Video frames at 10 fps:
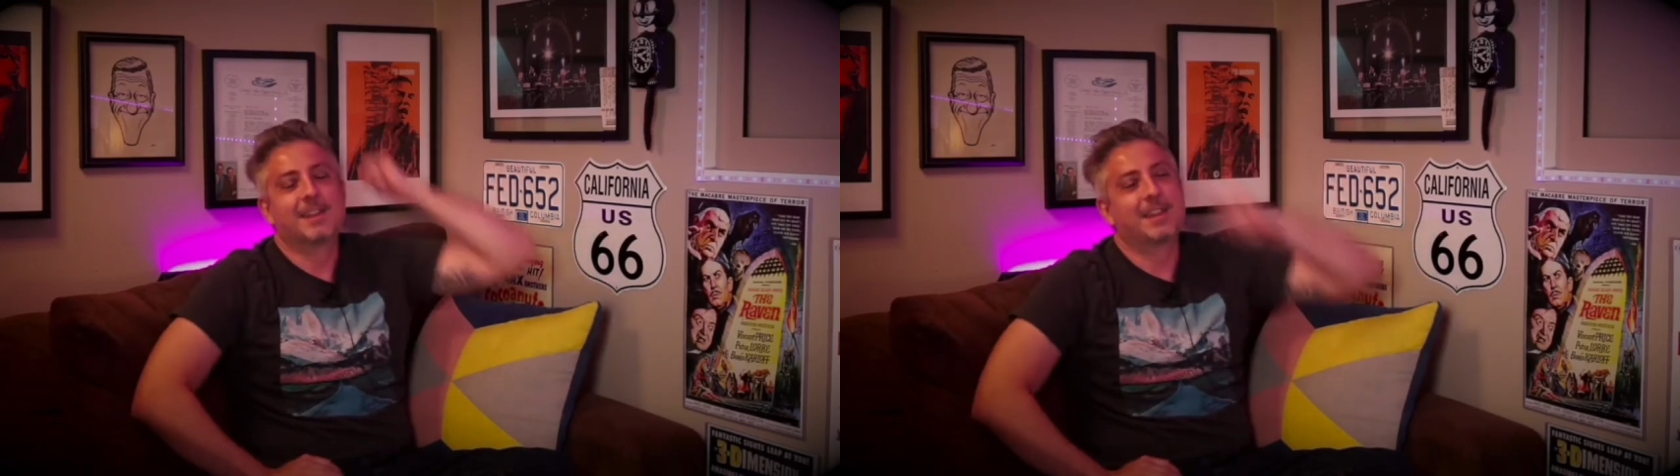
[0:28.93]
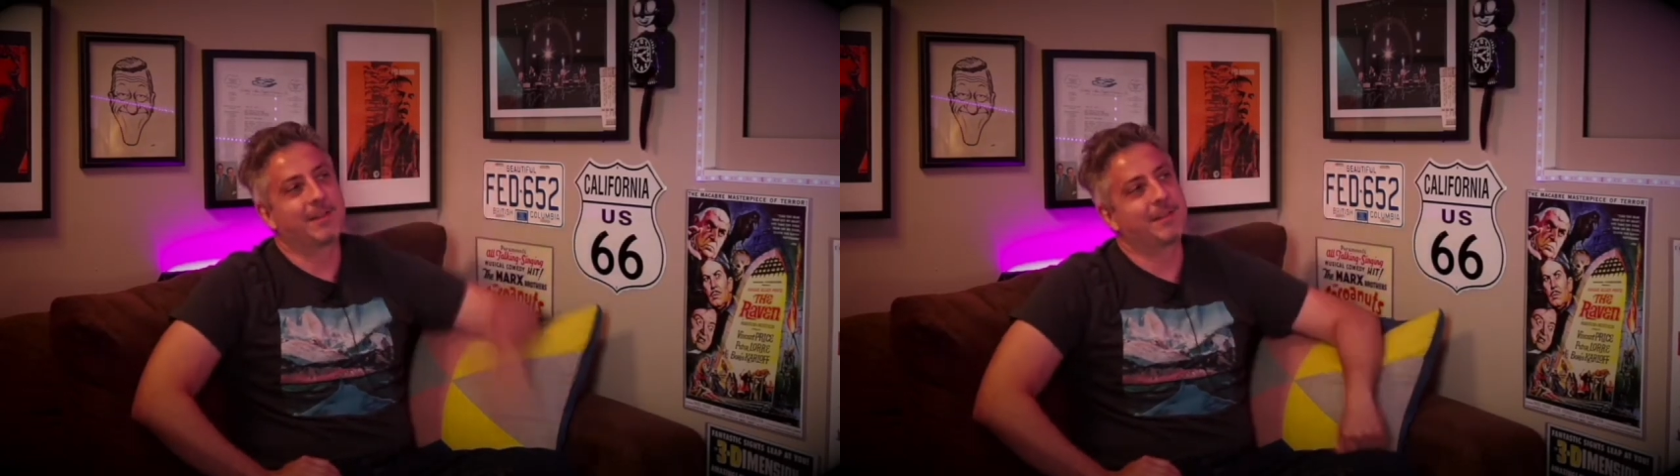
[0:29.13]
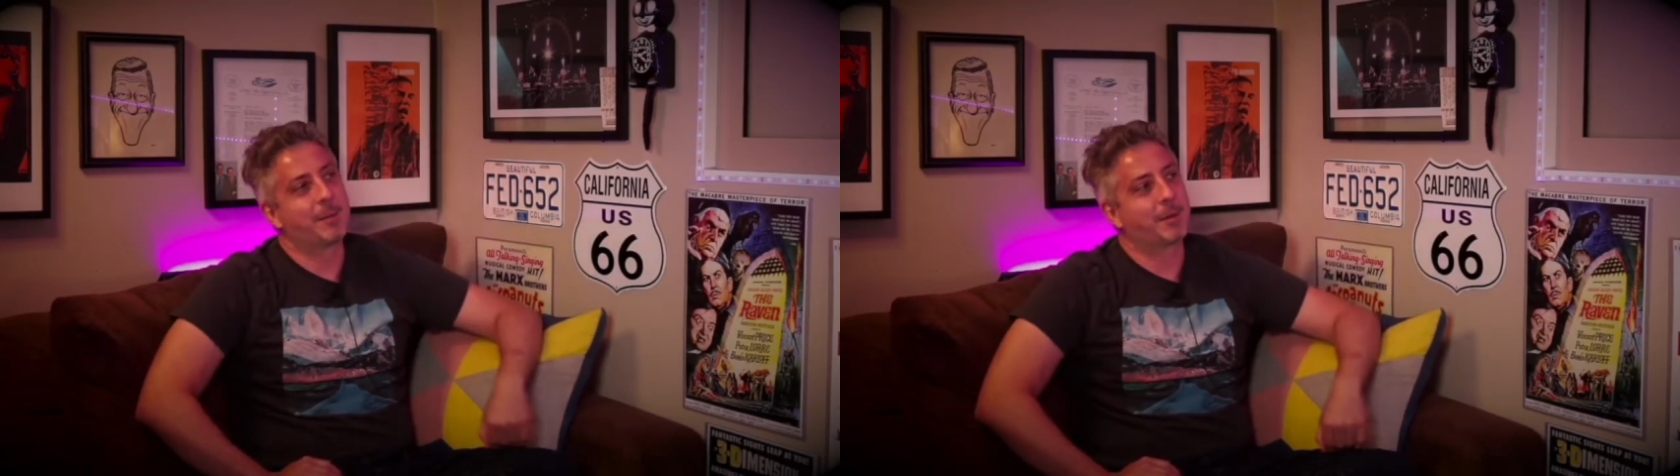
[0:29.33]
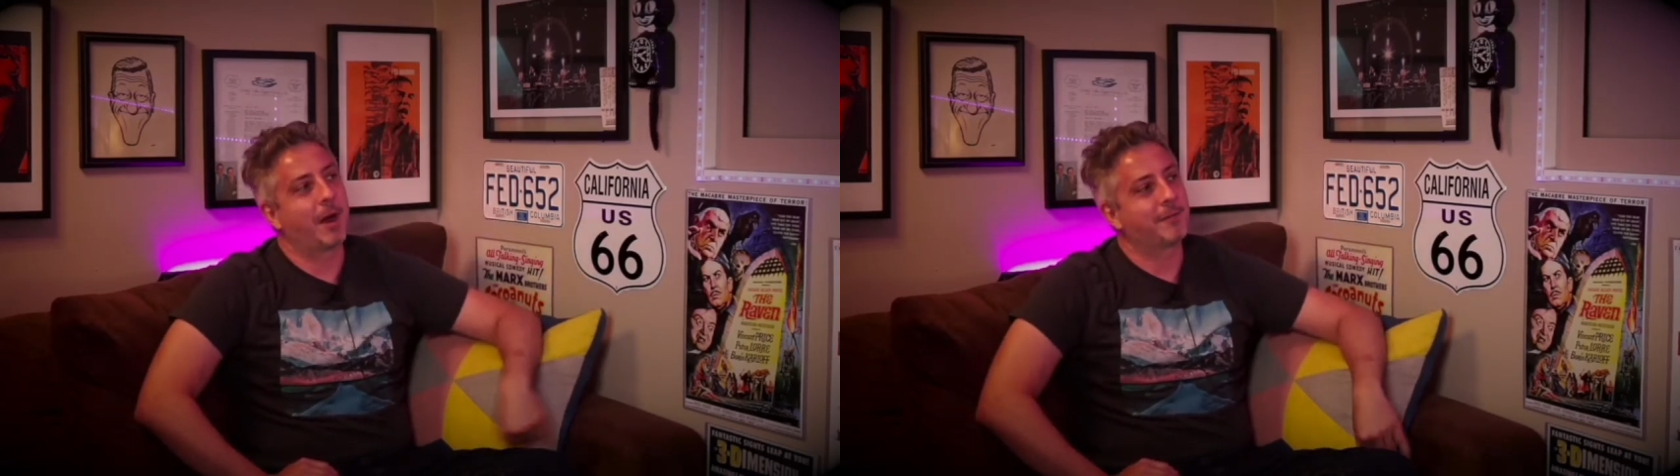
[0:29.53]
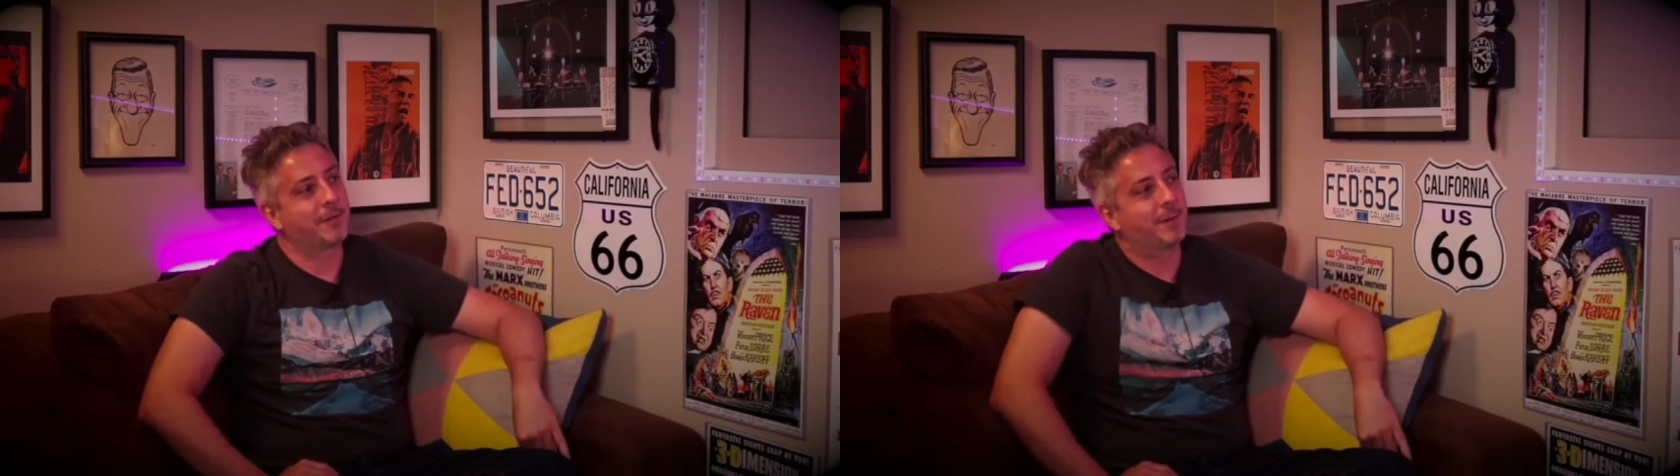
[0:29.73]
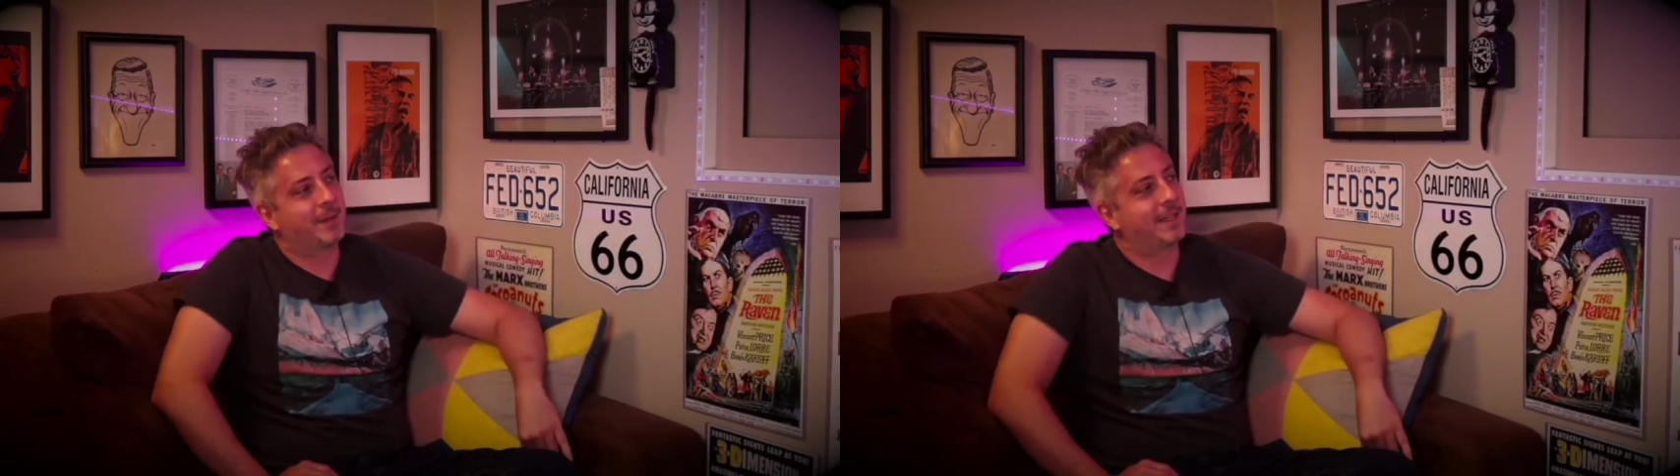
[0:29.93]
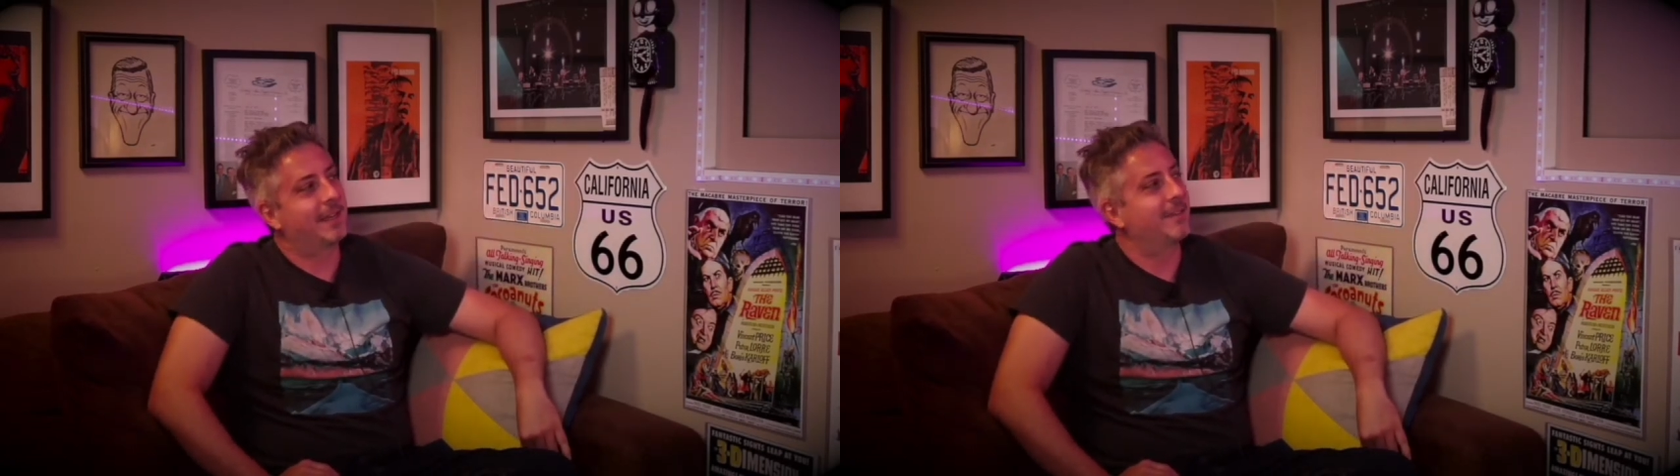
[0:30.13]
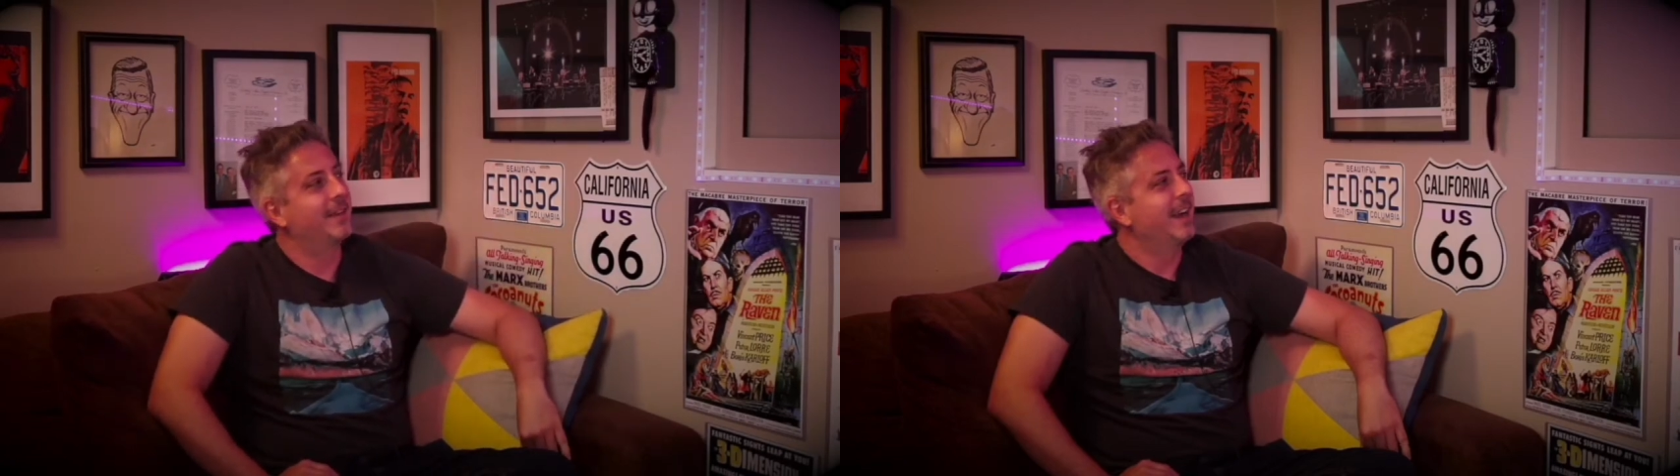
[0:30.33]
think of Gilbert Gottfried, we
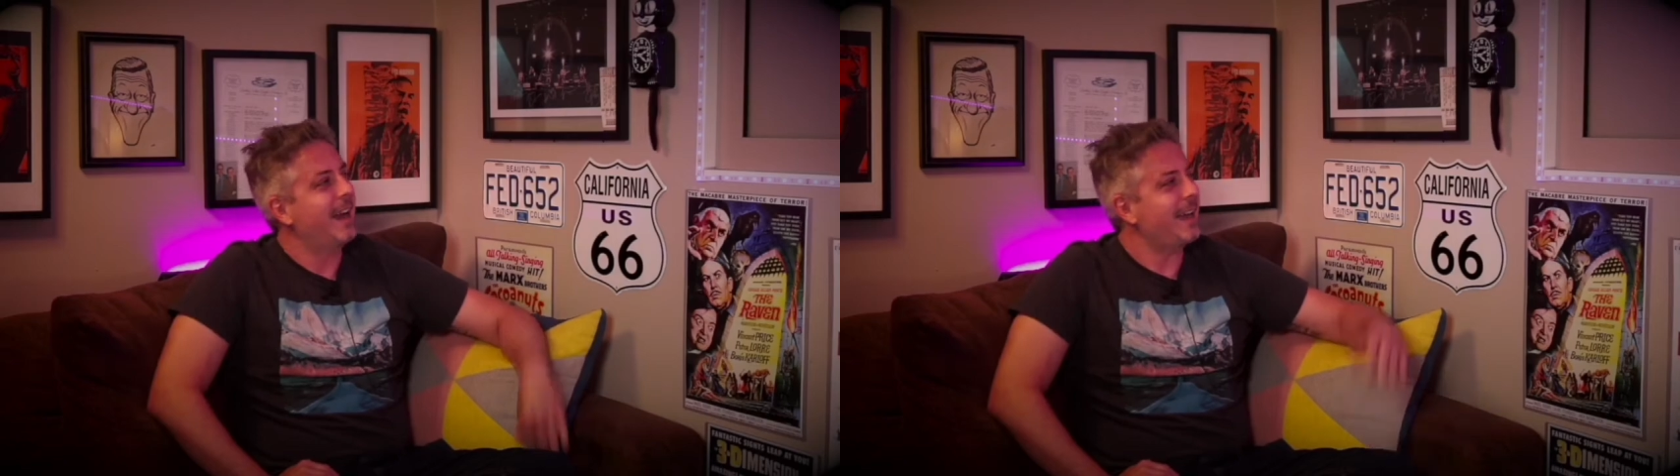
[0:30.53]
think of ah,